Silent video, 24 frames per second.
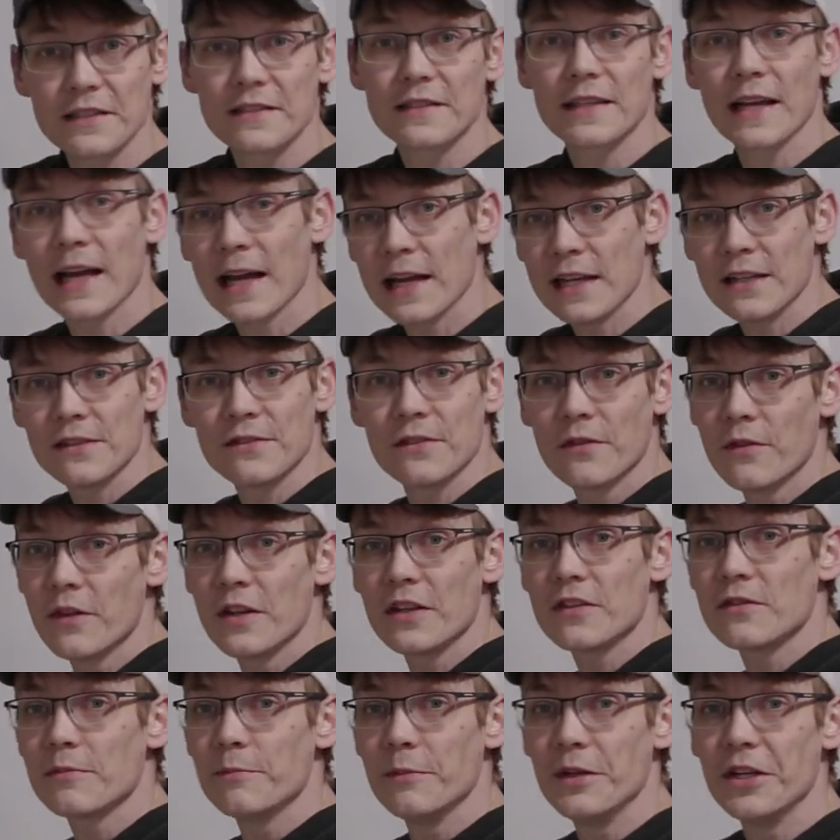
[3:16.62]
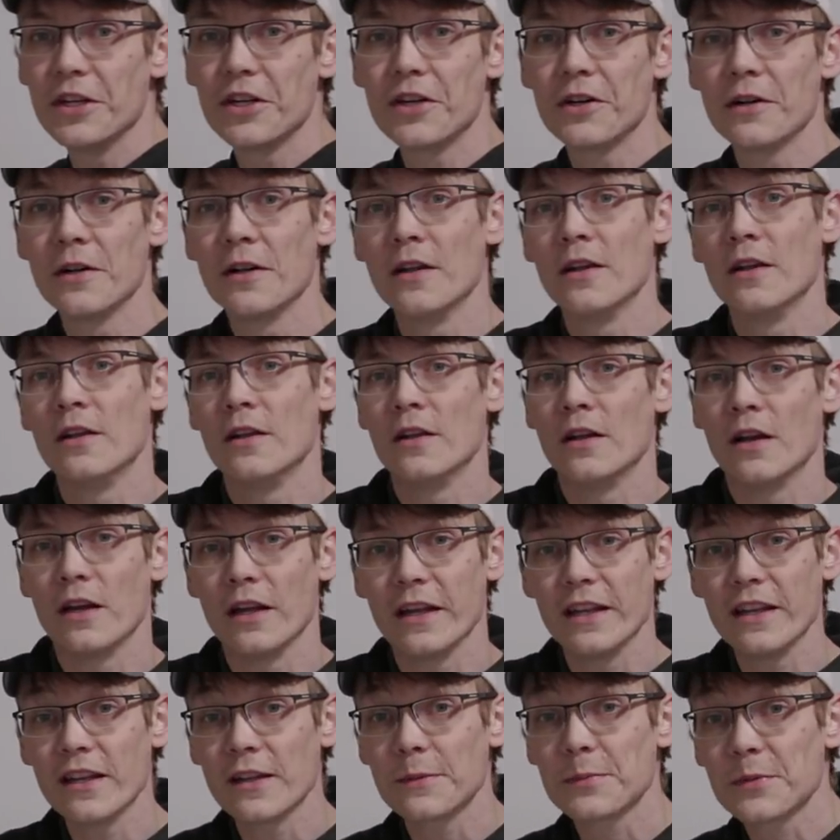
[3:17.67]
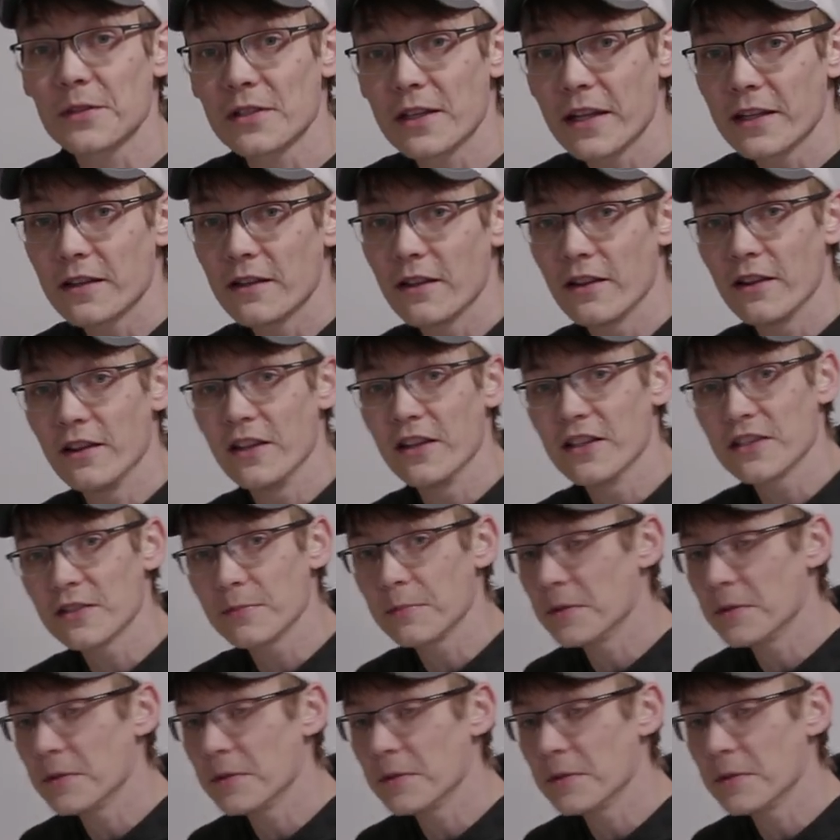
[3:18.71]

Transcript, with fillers: size of this mirror. I ended up selecting this